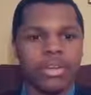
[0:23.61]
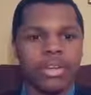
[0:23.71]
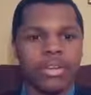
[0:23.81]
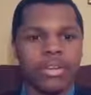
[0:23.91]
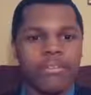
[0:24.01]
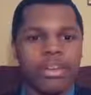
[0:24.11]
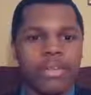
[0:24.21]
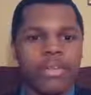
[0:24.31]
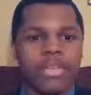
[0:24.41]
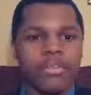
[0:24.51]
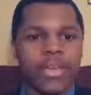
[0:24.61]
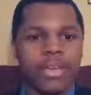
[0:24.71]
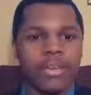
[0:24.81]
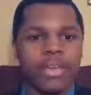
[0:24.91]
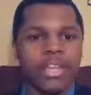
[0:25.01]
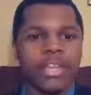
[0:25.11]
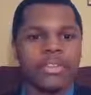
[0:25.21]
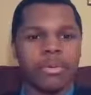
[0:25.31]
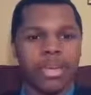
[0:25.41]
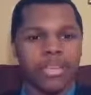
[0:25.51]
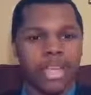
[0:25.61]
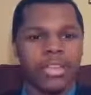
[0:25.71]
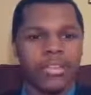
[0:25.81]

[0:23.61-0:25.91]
I know you're a very busy man, so I want to thank